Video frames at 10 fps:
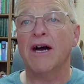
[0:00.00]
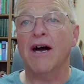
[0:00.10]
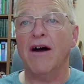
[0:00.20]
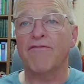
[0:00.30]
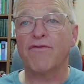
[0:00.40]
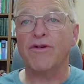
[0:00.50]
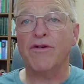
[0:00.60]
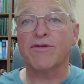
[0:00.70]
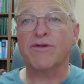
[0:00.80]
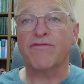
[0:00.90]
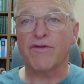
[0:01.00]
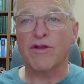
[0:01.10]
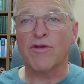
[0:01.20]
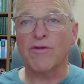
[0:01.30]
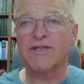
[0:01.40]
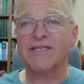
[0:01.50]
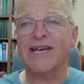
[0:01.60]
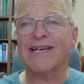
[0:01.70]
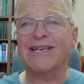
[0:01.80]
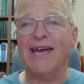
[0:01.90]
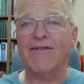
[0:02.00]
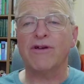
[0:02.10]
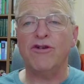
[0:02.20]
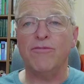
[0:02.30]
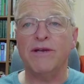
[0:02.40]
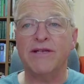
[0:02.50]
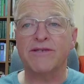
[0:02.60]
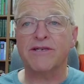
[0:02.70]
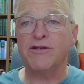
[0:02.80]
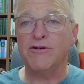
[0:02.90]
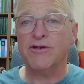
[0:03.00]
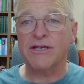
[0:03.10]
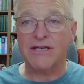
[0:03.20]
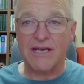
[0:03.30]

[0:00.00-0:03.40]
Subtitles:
for the Lord's sake to every human institution,